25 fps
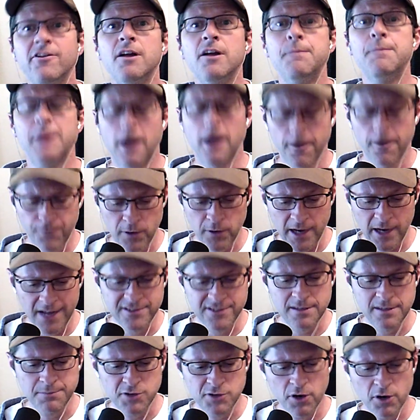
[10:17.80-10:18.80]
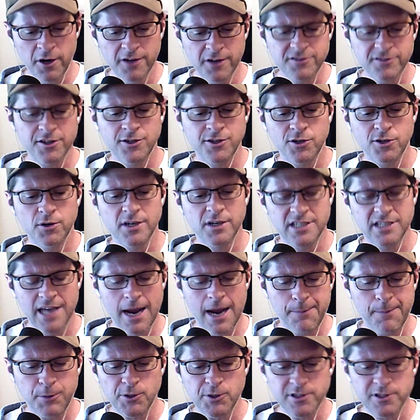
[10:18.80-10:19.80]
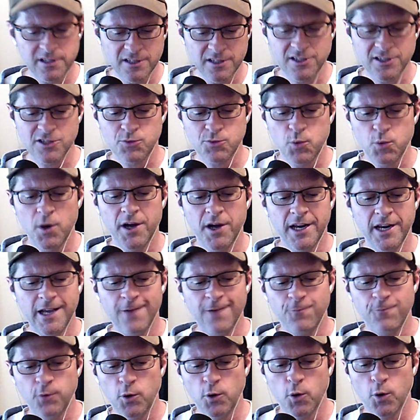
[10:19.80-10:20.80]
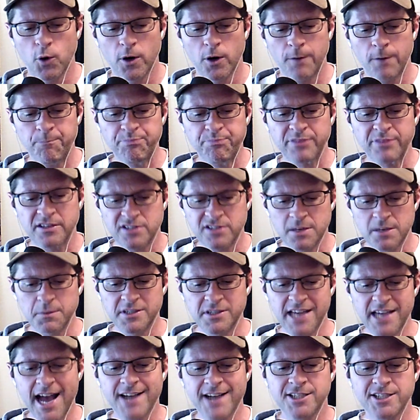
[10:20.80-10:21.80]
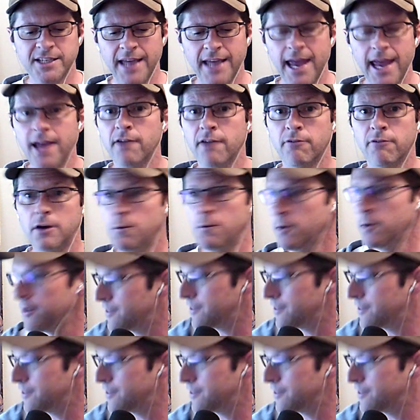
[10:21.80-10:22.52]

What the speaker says: powerful concept. So here's the two examples. This is one if you're someone's actually angry with